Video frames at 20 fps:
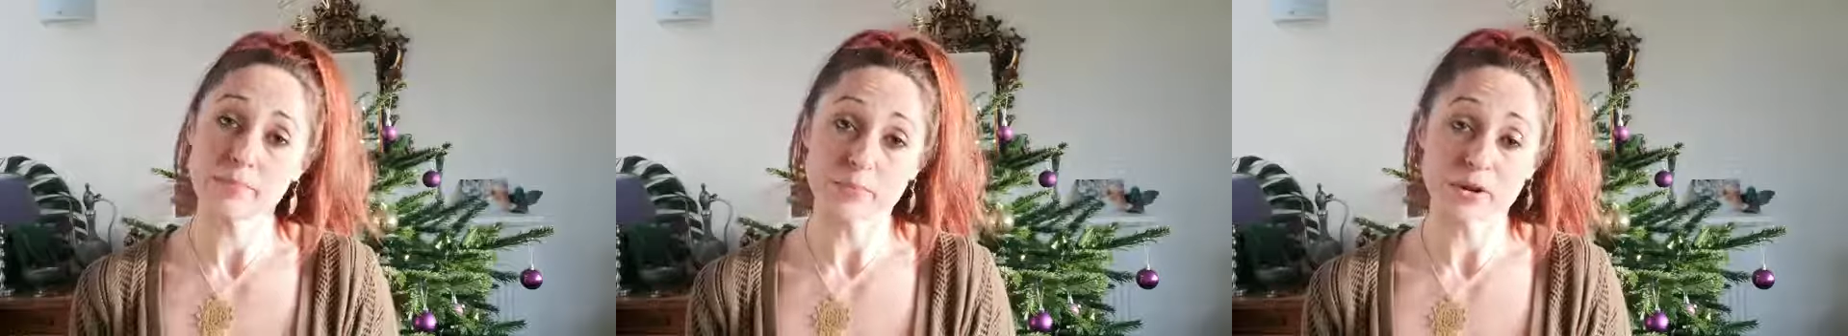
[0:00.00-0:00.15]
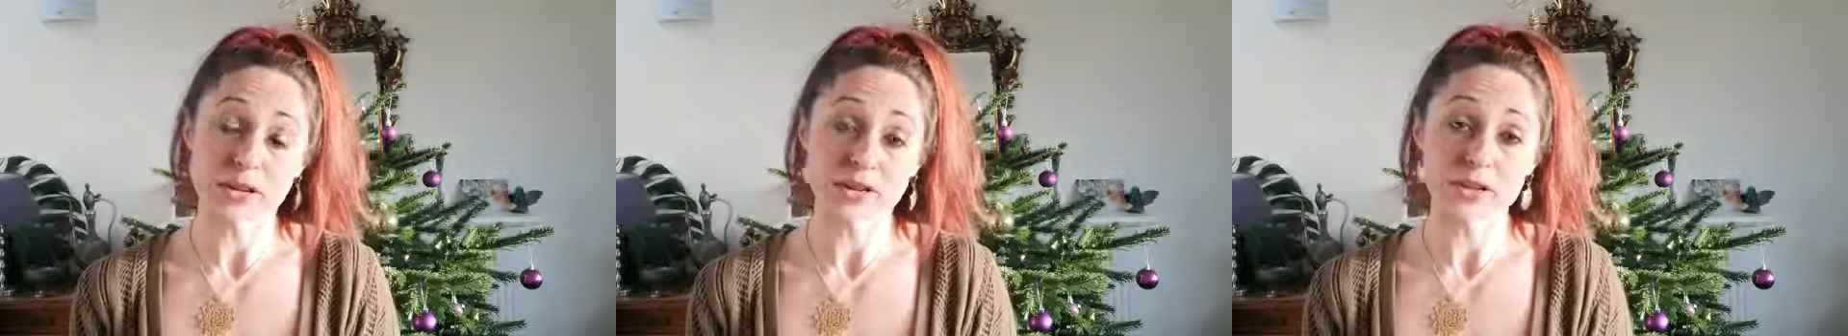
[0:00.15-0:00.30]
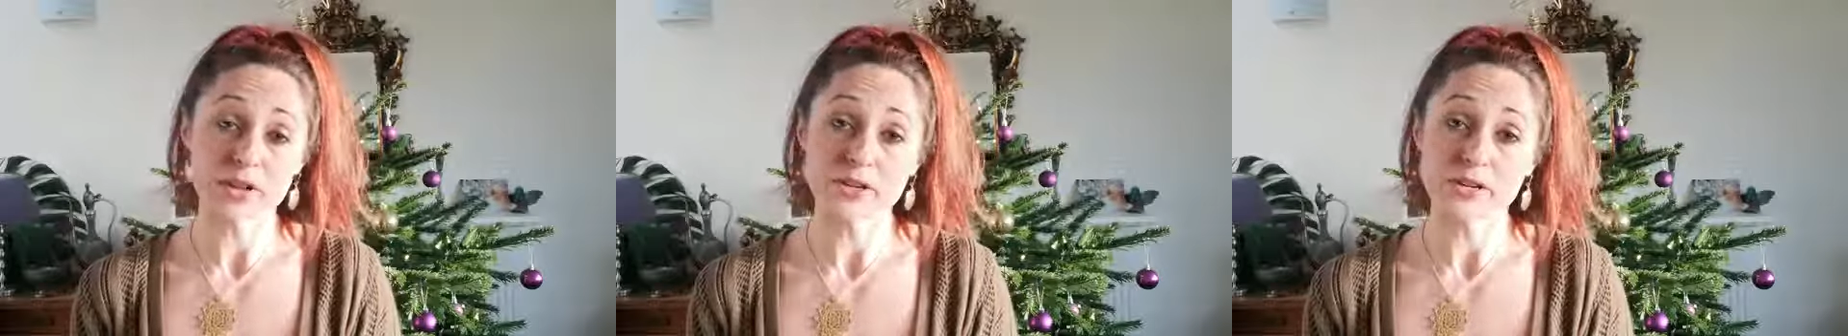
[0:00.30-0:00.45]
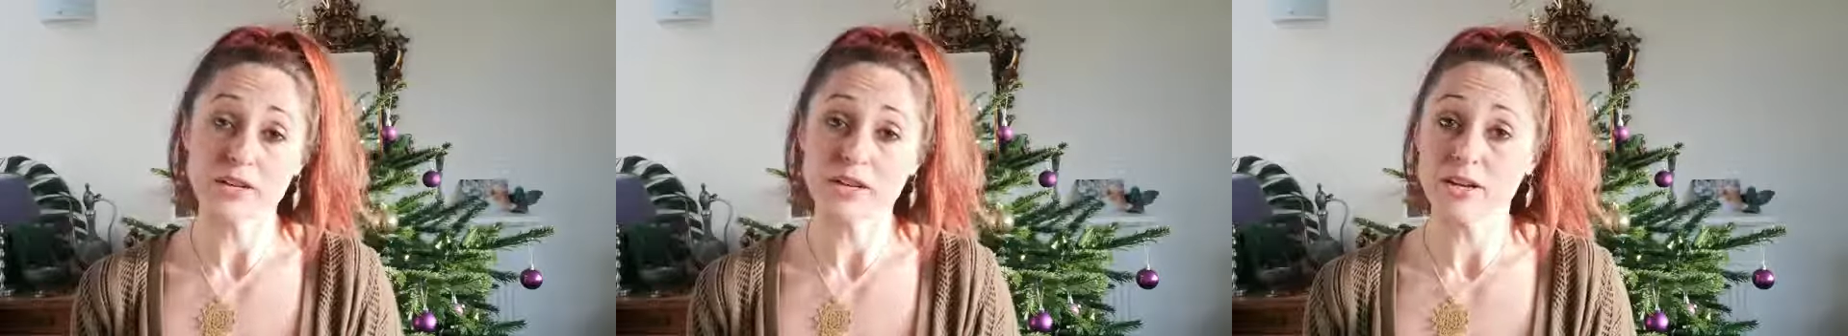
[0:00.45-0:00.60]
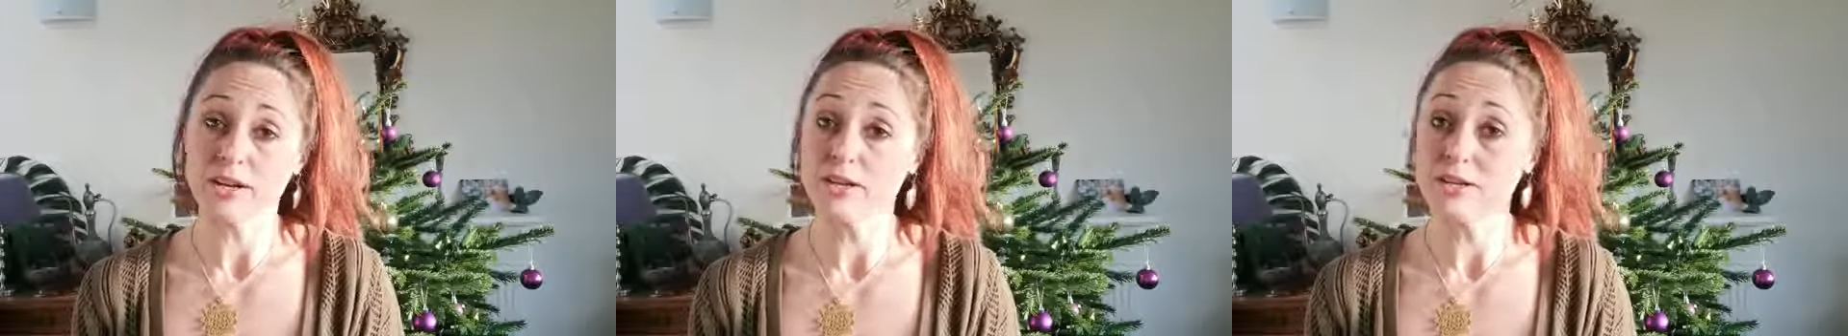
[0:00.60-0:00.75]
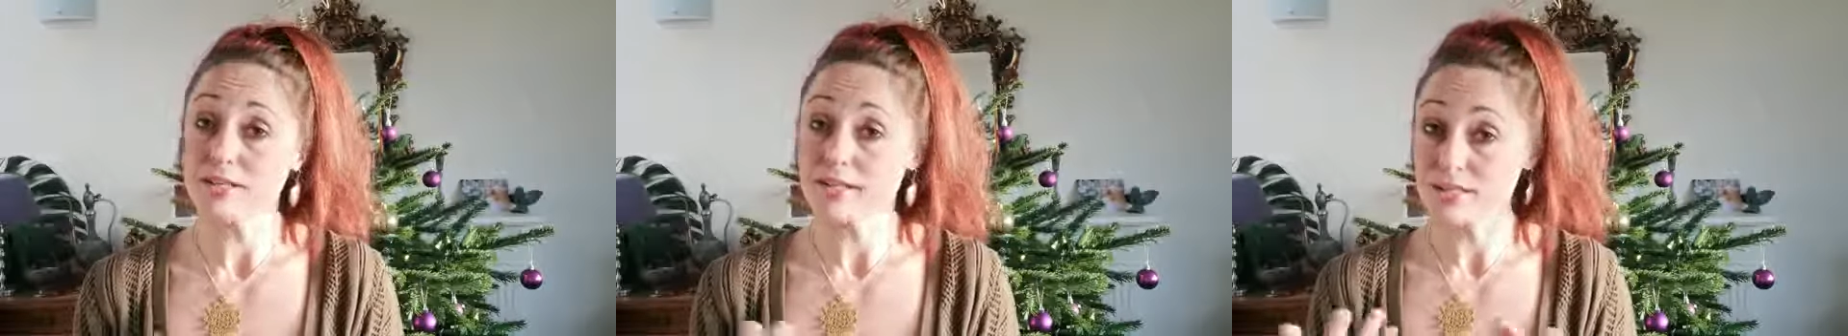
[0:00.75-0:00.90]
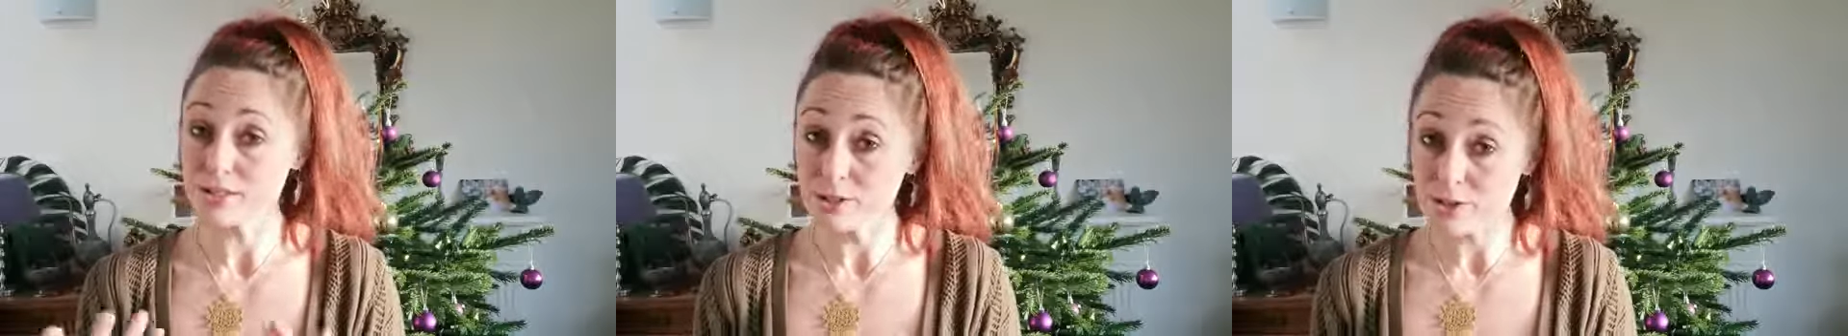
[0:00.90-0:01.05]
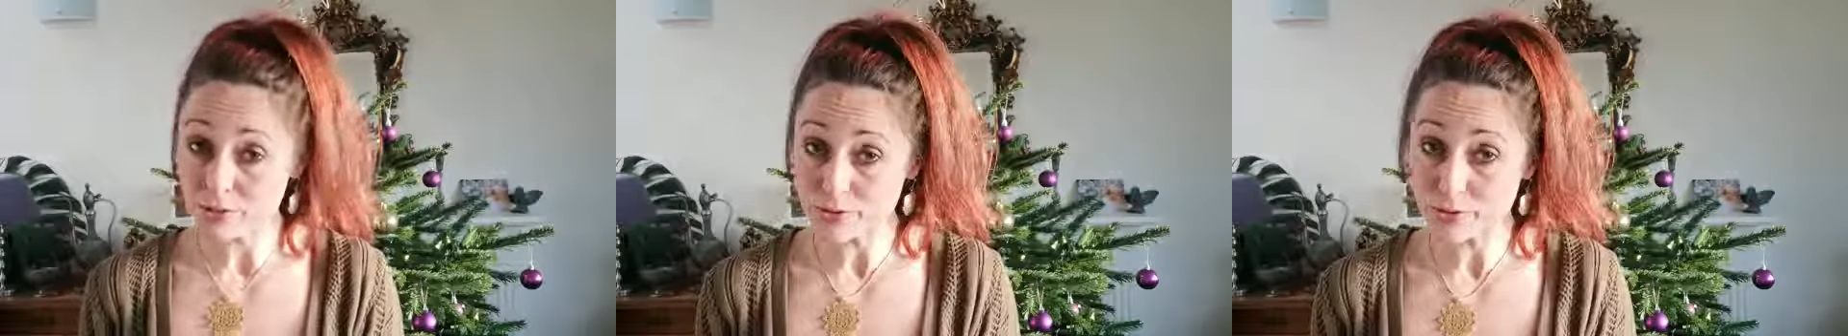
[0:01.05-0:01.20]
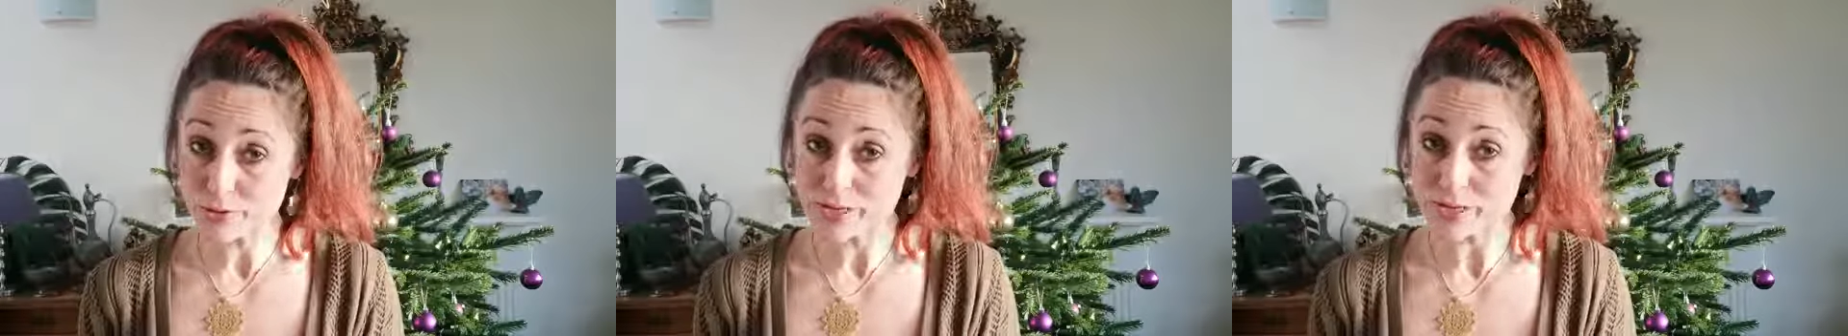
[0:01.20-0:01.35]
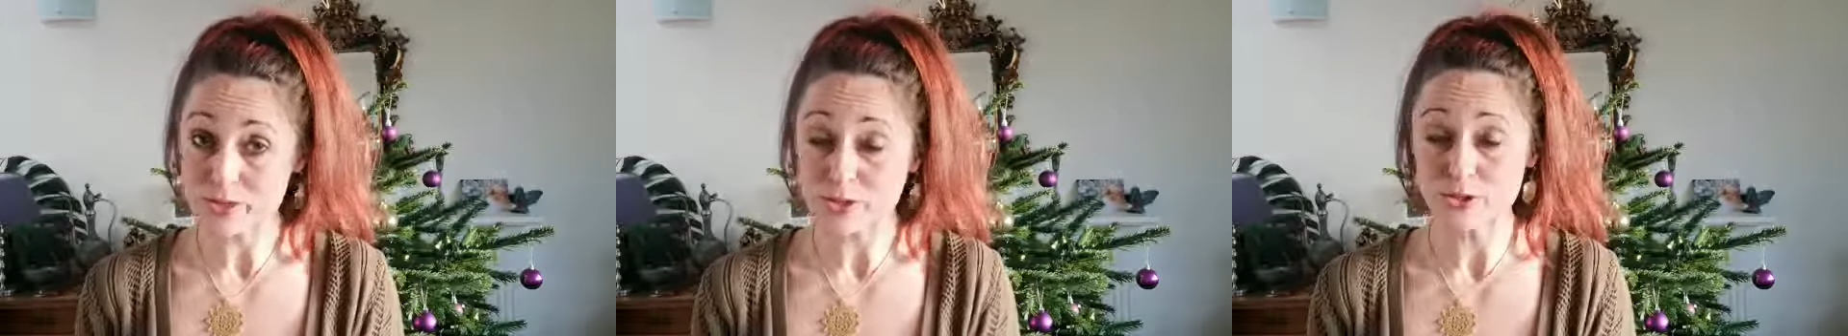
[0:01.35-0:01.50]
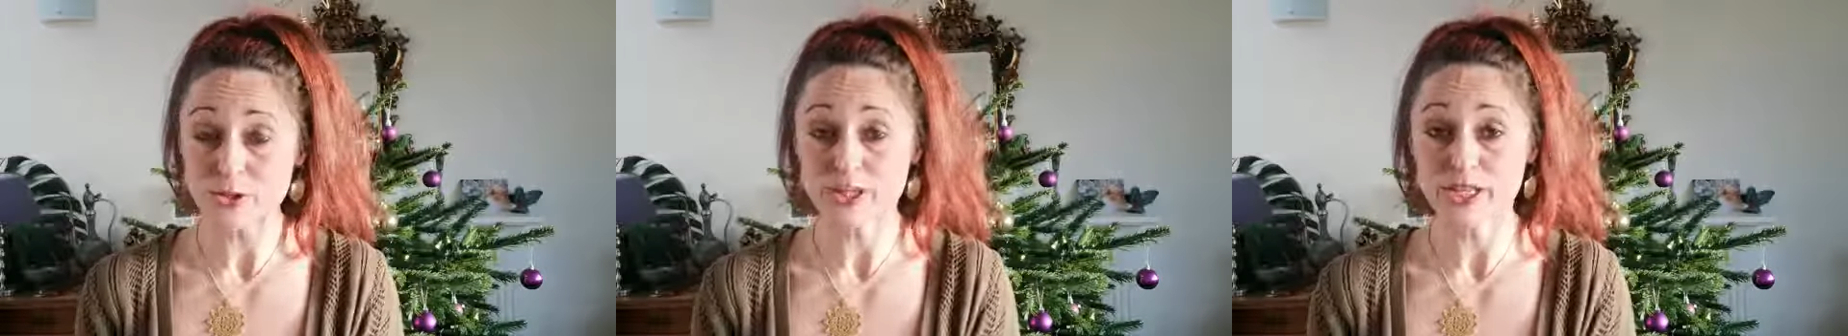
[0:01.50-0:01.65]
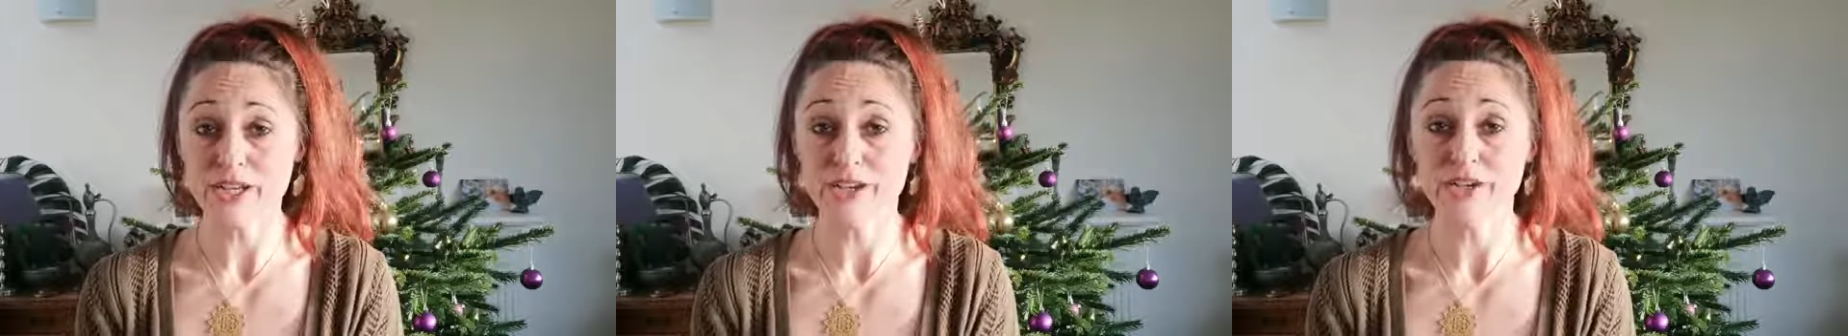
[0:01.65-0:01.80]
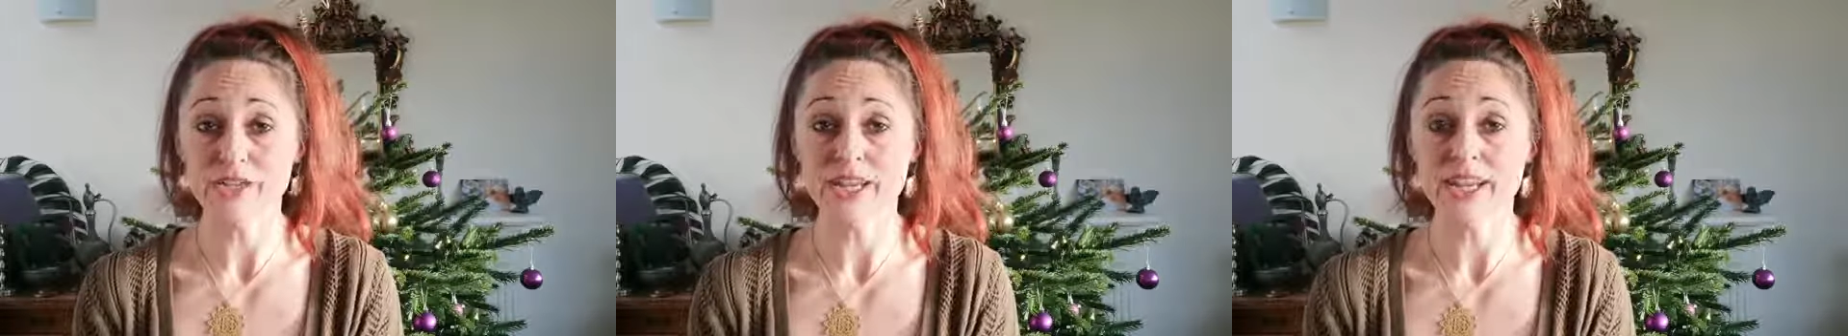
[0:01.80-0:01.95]
my yoga classes through Enjoy
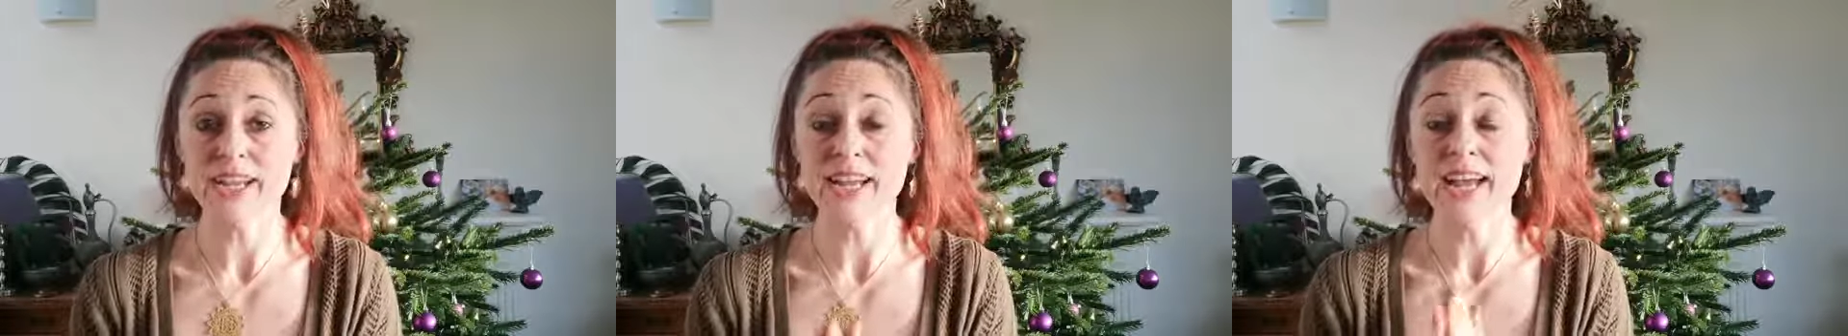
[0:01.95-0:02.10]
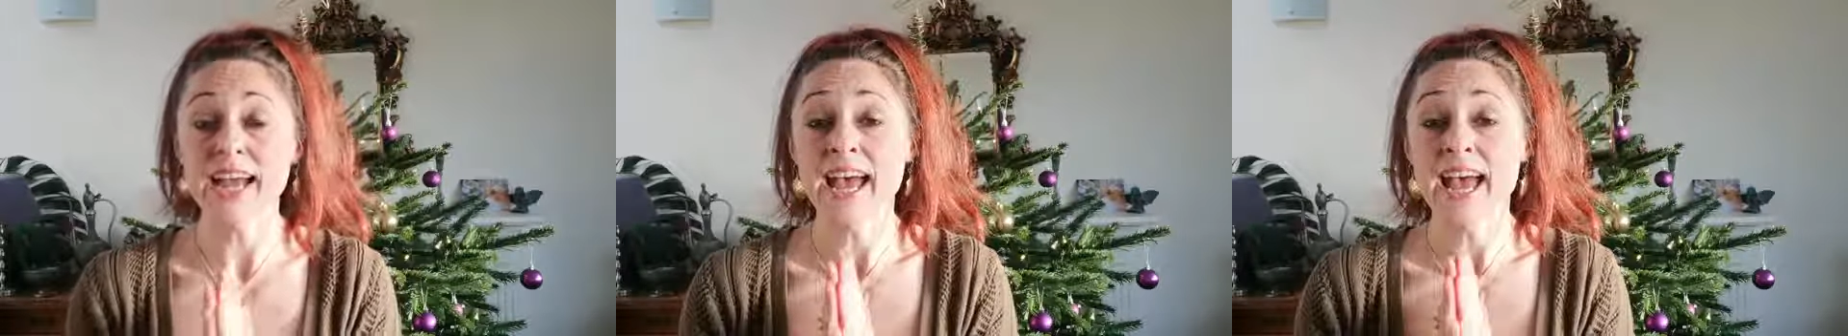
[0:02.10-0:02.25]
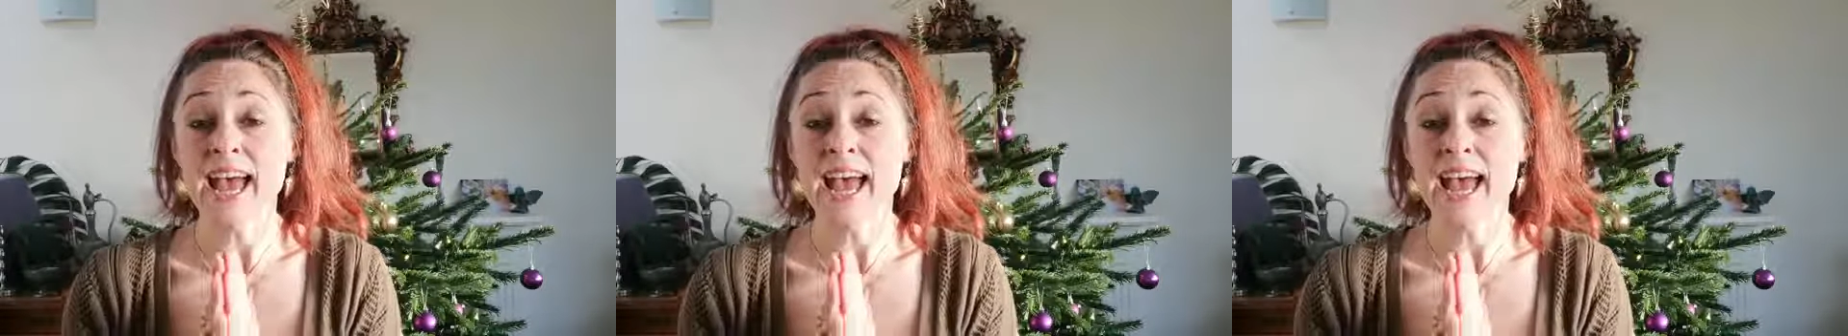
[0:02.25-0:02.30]
Yoga.